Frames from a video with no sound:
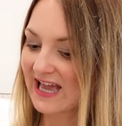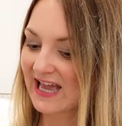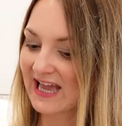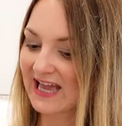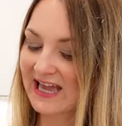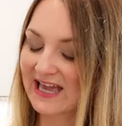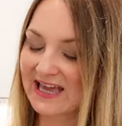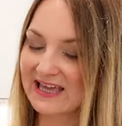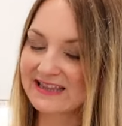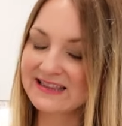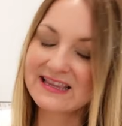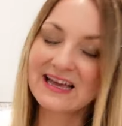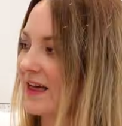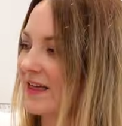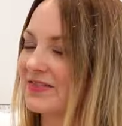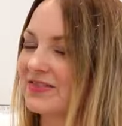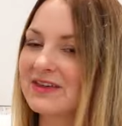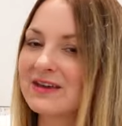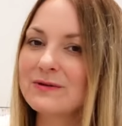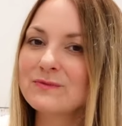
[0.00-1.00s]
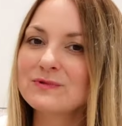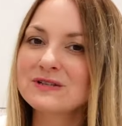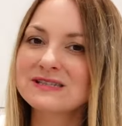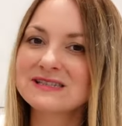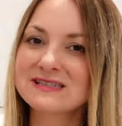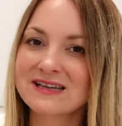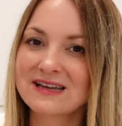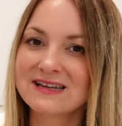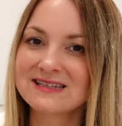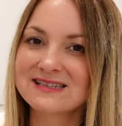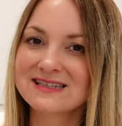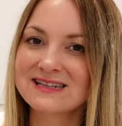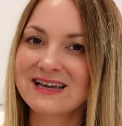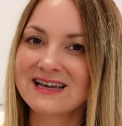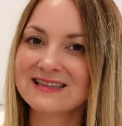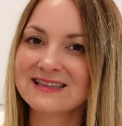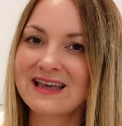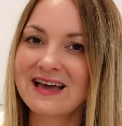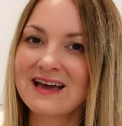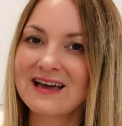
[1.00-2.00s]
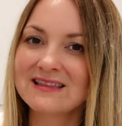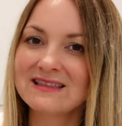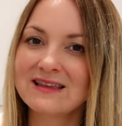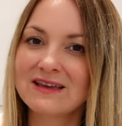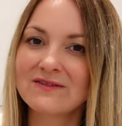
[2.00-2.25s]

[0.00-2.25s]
And I think with skirts like that,